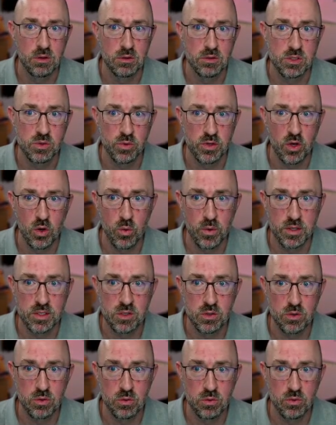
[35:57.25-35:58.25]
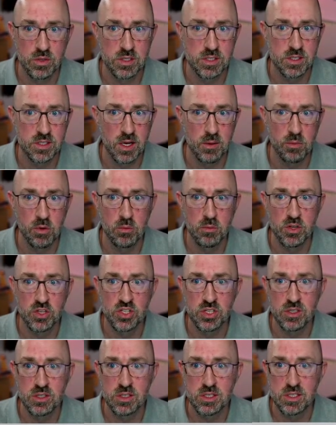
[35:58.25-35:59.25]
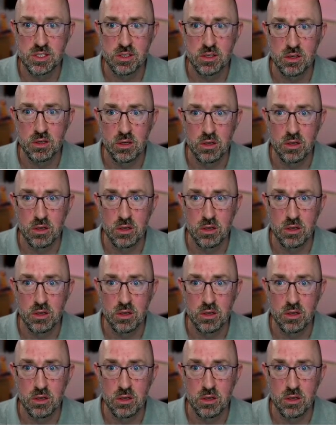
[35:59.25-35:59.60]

So we go into the site permissions.